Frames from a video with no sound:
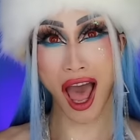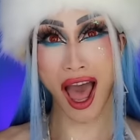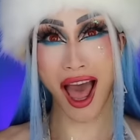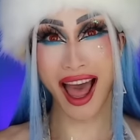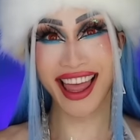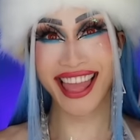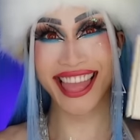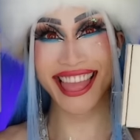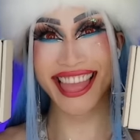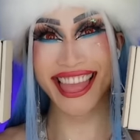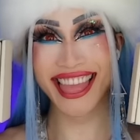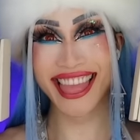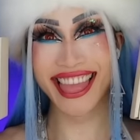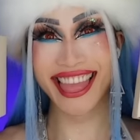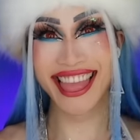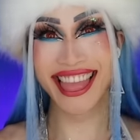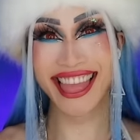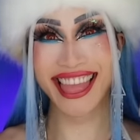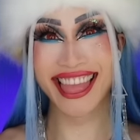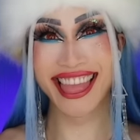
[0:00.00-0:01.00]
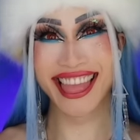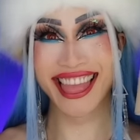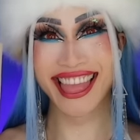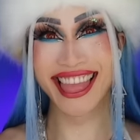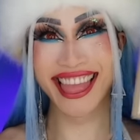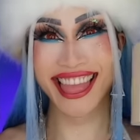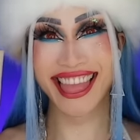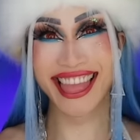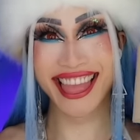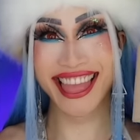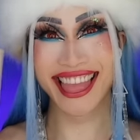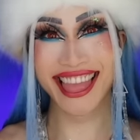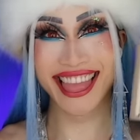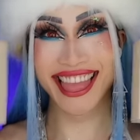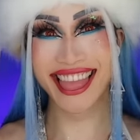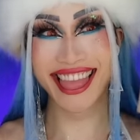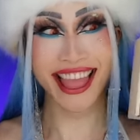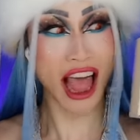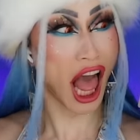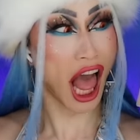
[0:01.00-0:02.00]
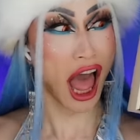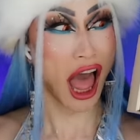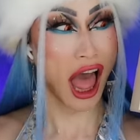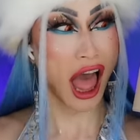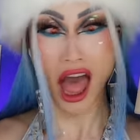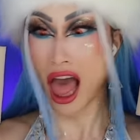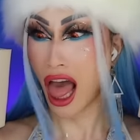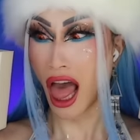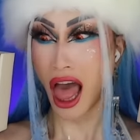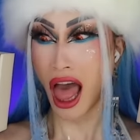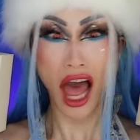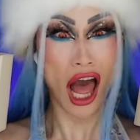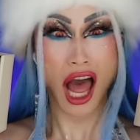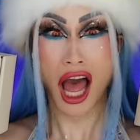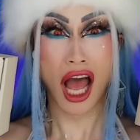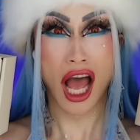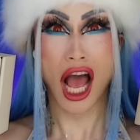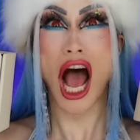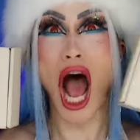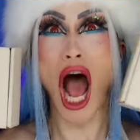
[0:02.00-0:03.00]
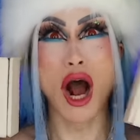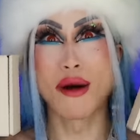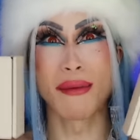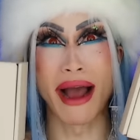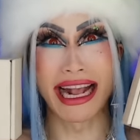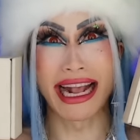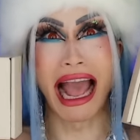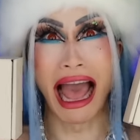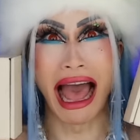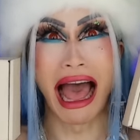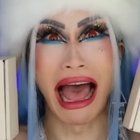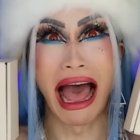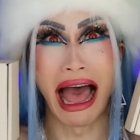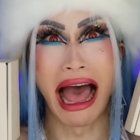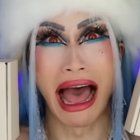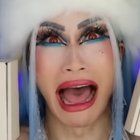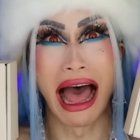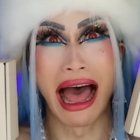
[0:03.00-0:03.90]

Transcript: luxurious and high-end fragrances and reproduce these famous brands that are $200